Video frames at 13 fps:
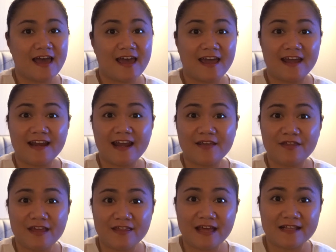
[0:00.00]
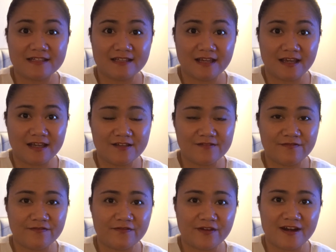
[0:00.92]
And I think that's it
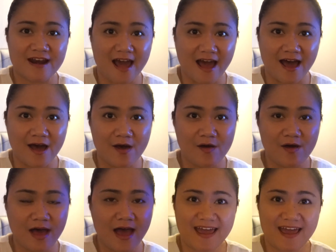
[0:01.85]
for now,